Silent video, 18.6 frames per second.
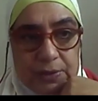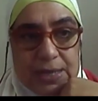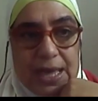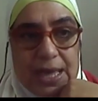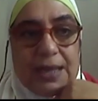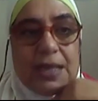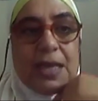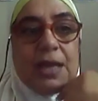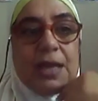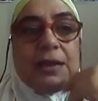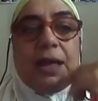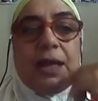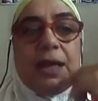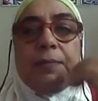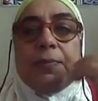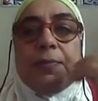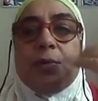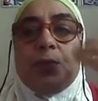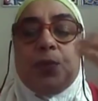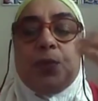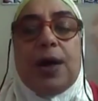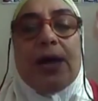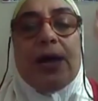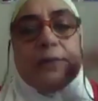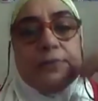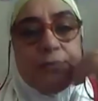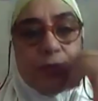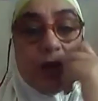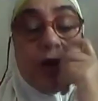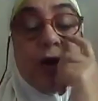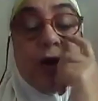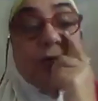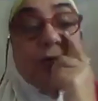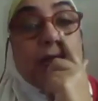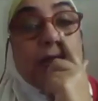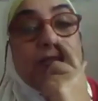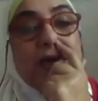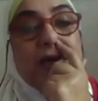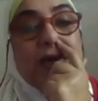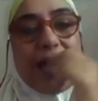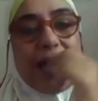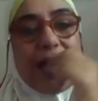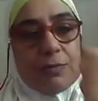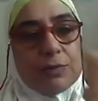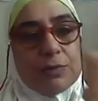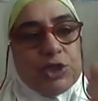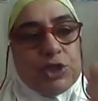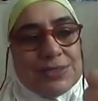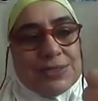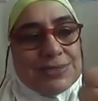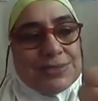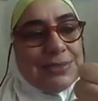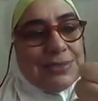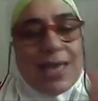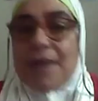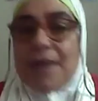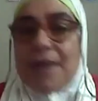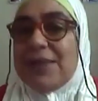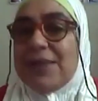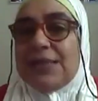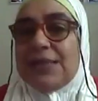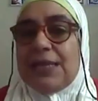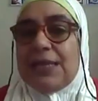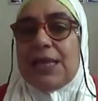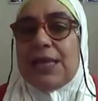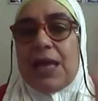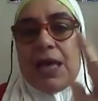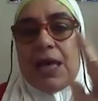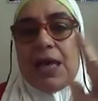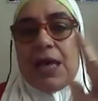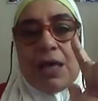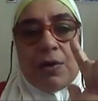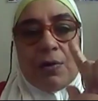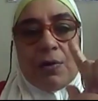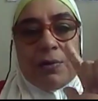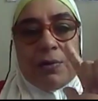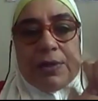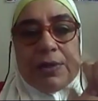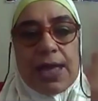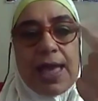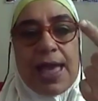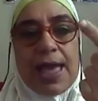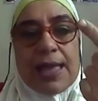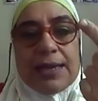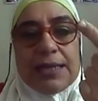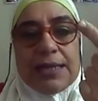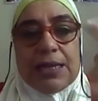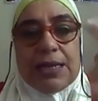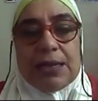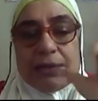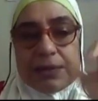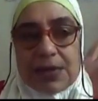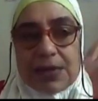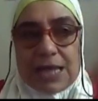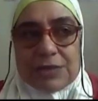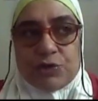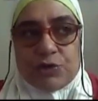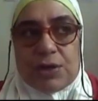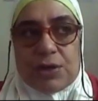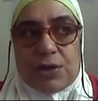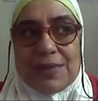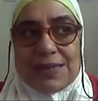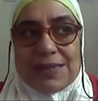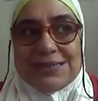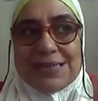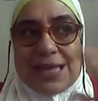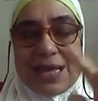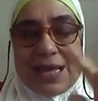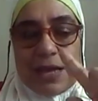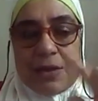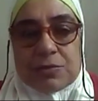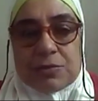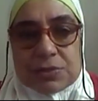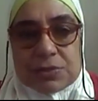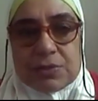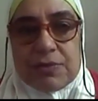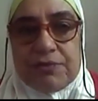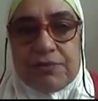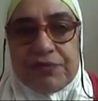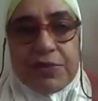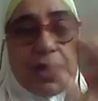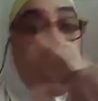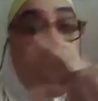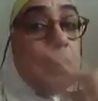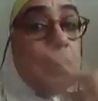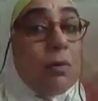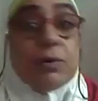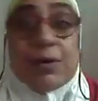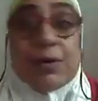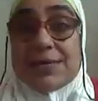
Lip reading: Okay, number one regarding the yeah, which is ya maddiya or ya lin, natural madya or soft ya or